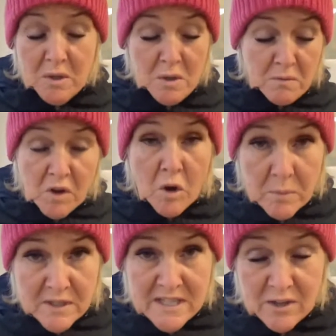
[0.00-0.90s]
You've got
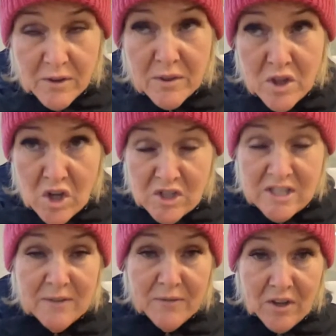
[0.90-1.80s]
up until the
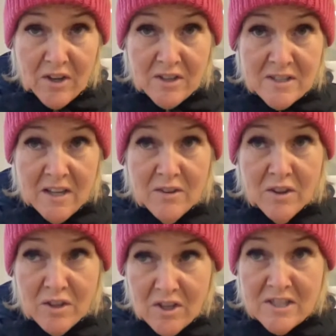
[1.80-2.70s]

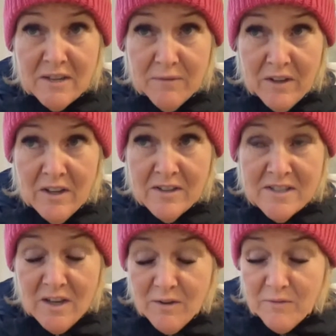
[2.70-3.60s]

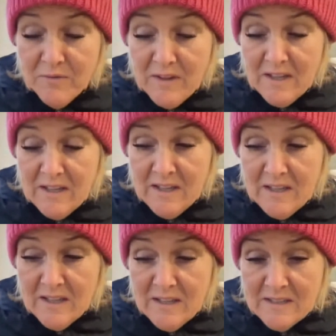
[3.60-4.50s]
31st of
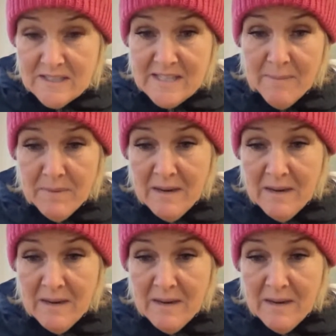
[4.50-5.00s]
December.